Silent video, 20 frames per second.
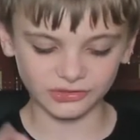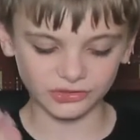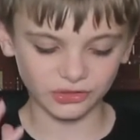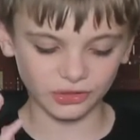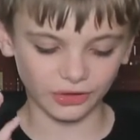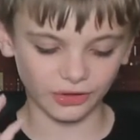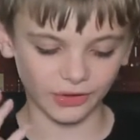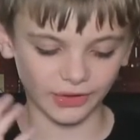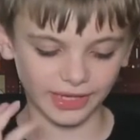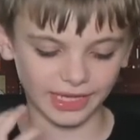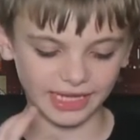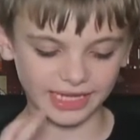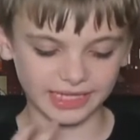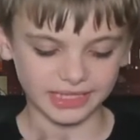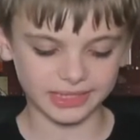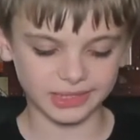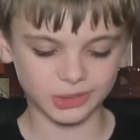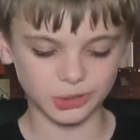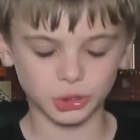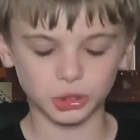got
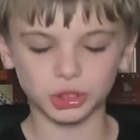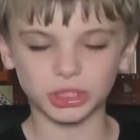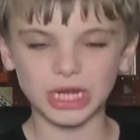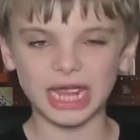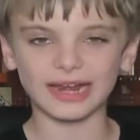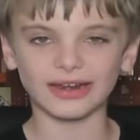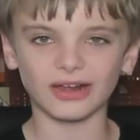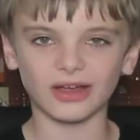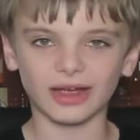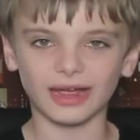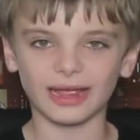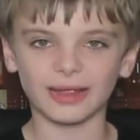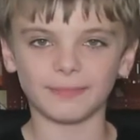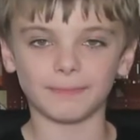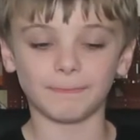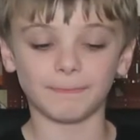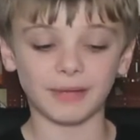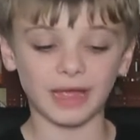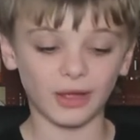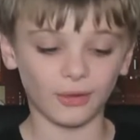his
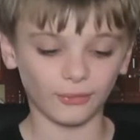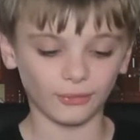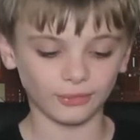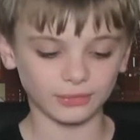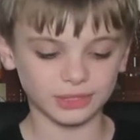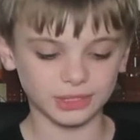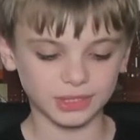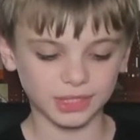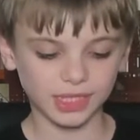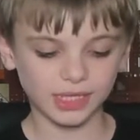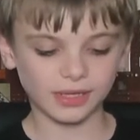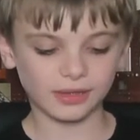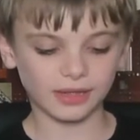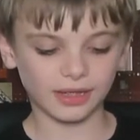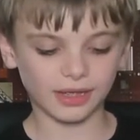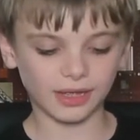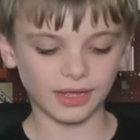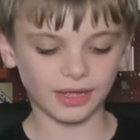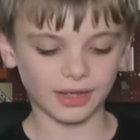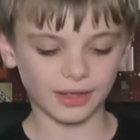Jedi belt
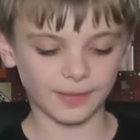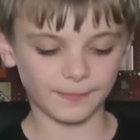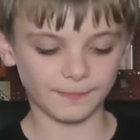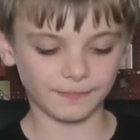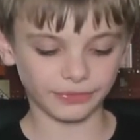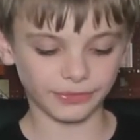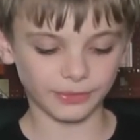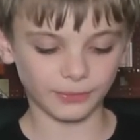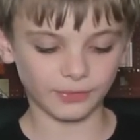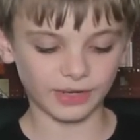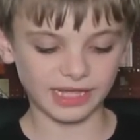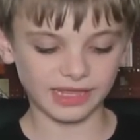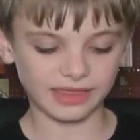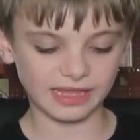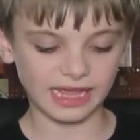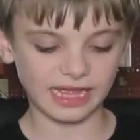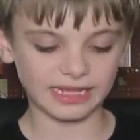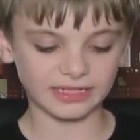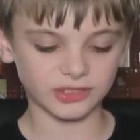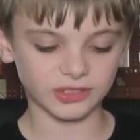
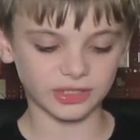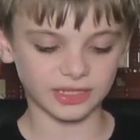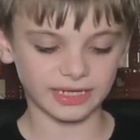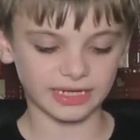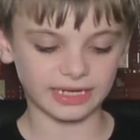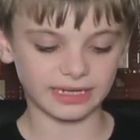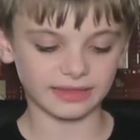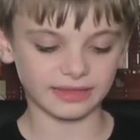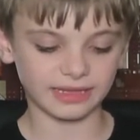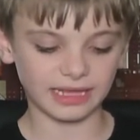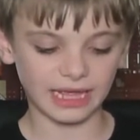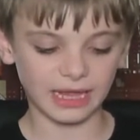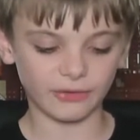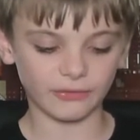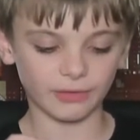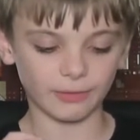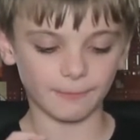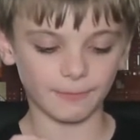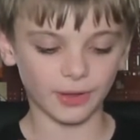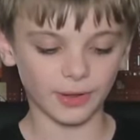with actually a
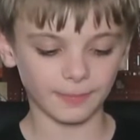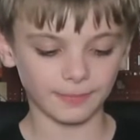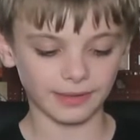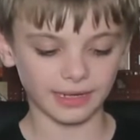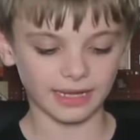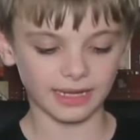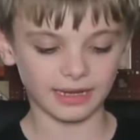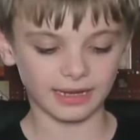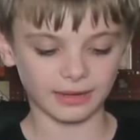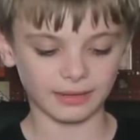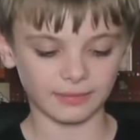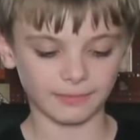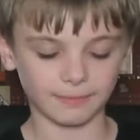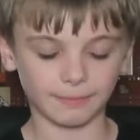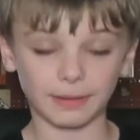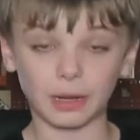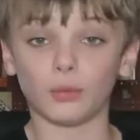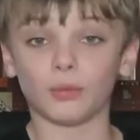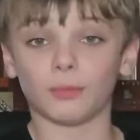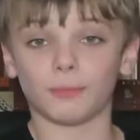Republic
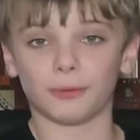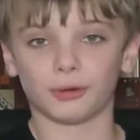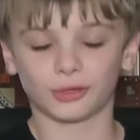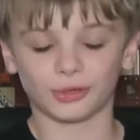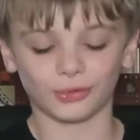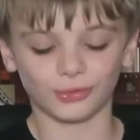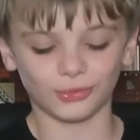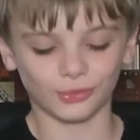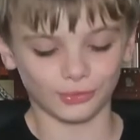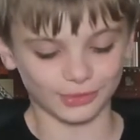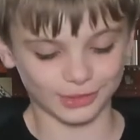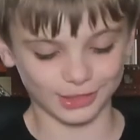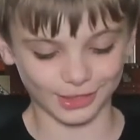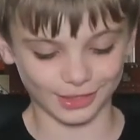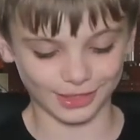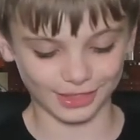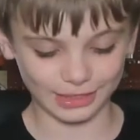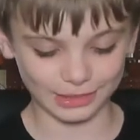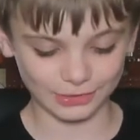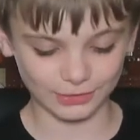belt buckle, which
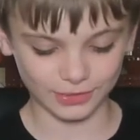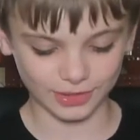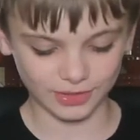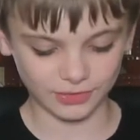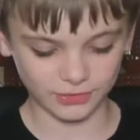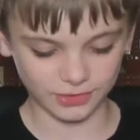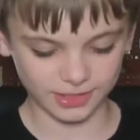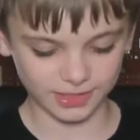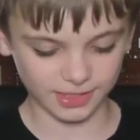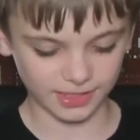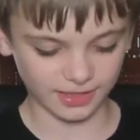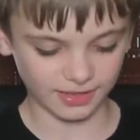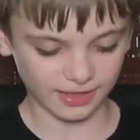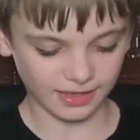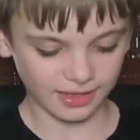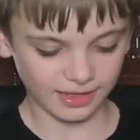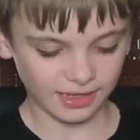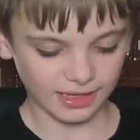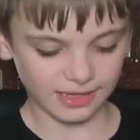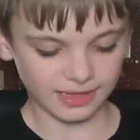I think is quite interesting.
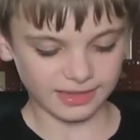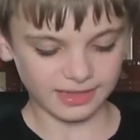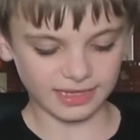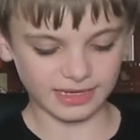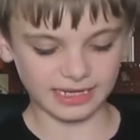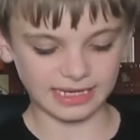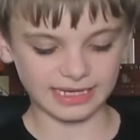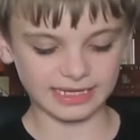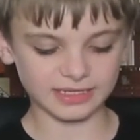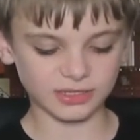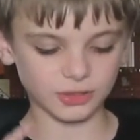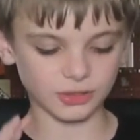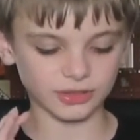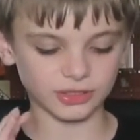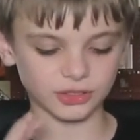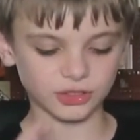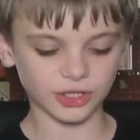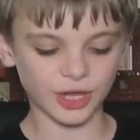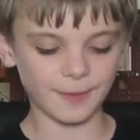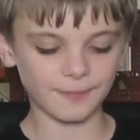Then he has got
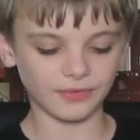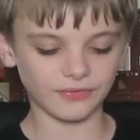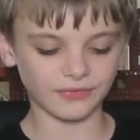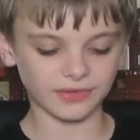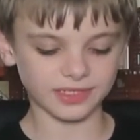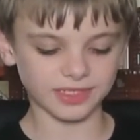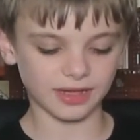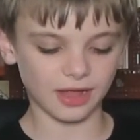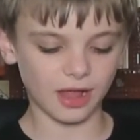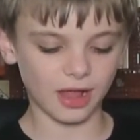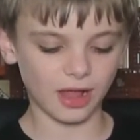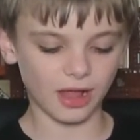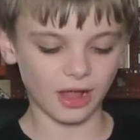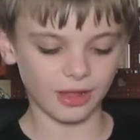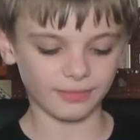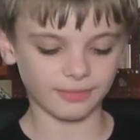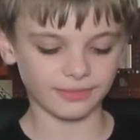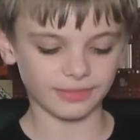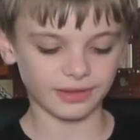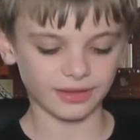the top of his
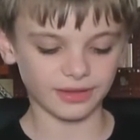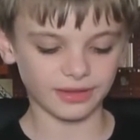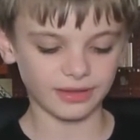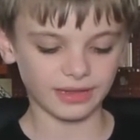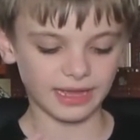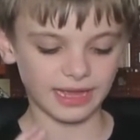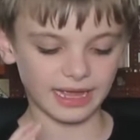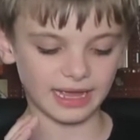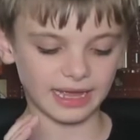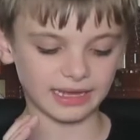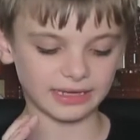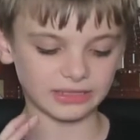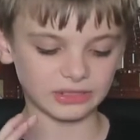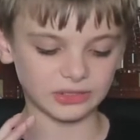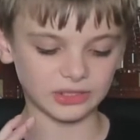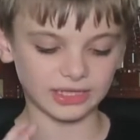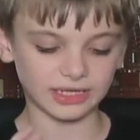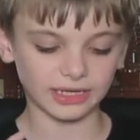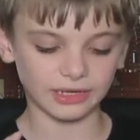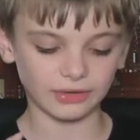armor
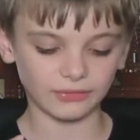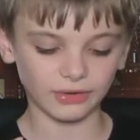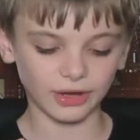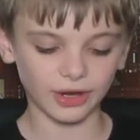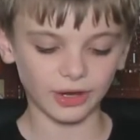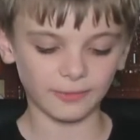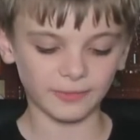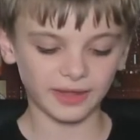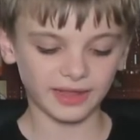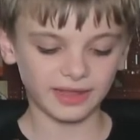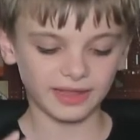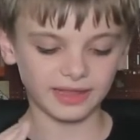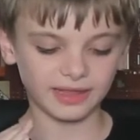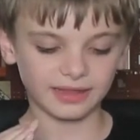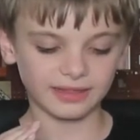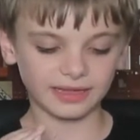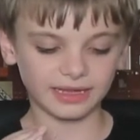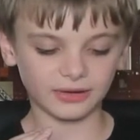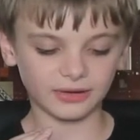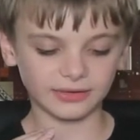and Jedi robe.
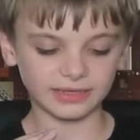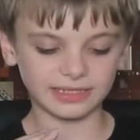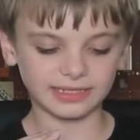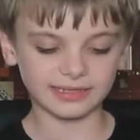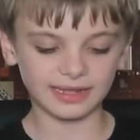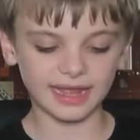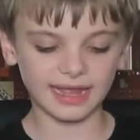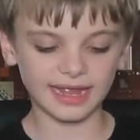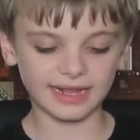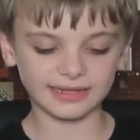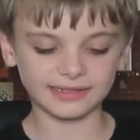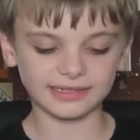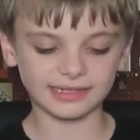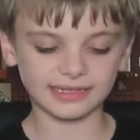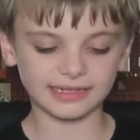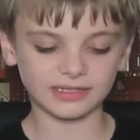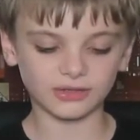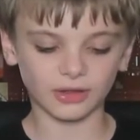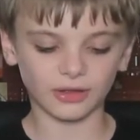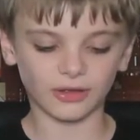Then on his legs
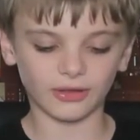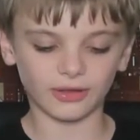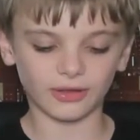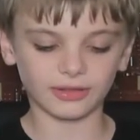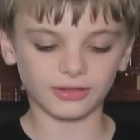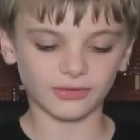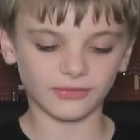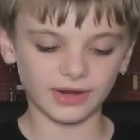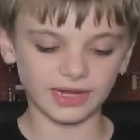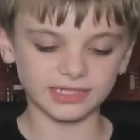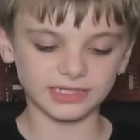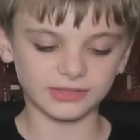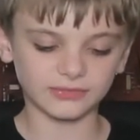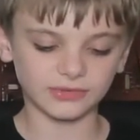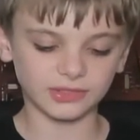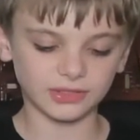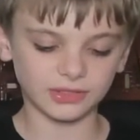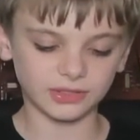he's got the rest of his